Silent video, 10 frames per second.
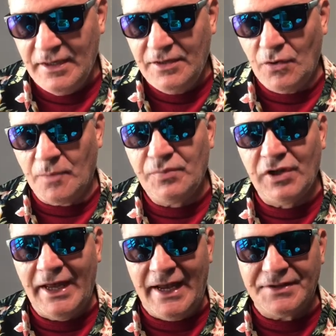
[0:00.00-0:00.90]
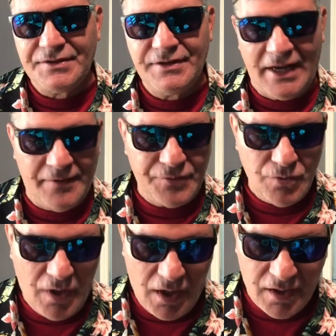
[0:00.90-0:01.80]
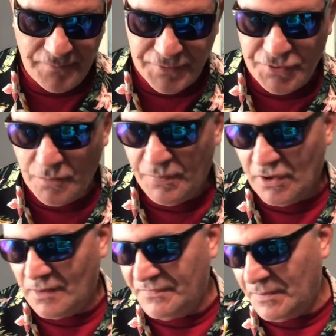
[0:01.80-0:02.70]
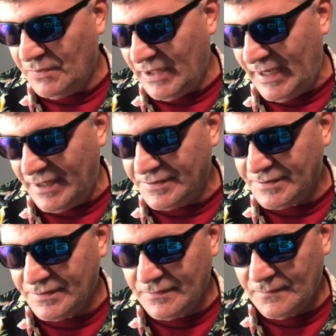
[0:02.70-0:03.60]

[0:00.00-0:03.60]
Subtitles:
your plants that after you harvest, you pull up the plants.